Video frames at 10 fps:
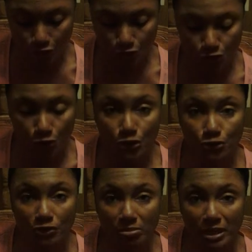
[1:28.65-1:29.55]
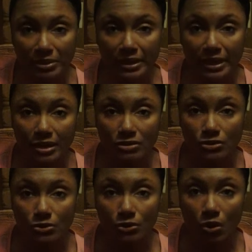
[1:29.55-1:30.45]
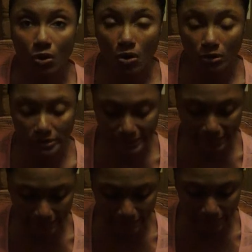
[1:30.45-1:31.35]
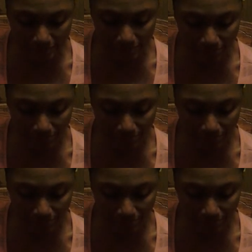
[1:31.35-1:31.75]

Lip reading: surgery may be canceled or delayed.